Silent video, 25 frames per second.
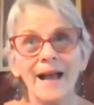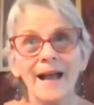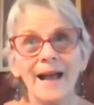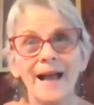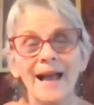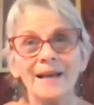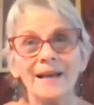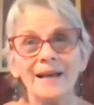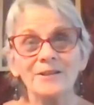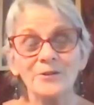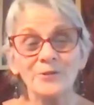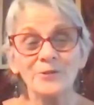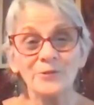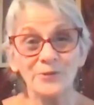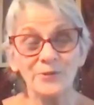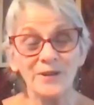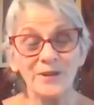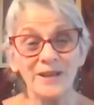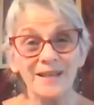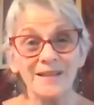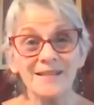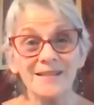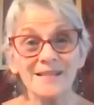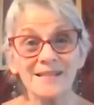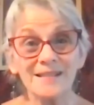and a
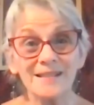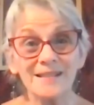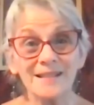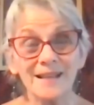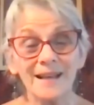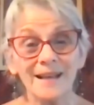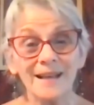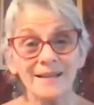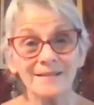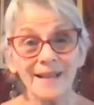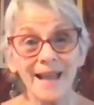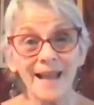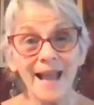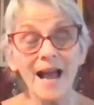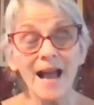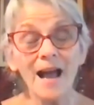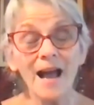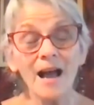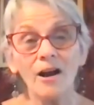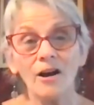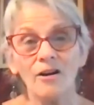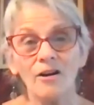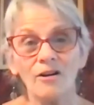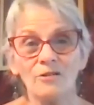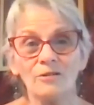feast. And
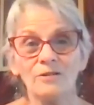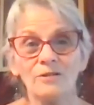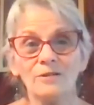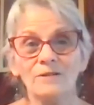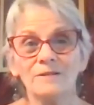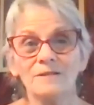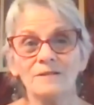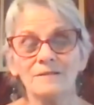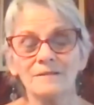now,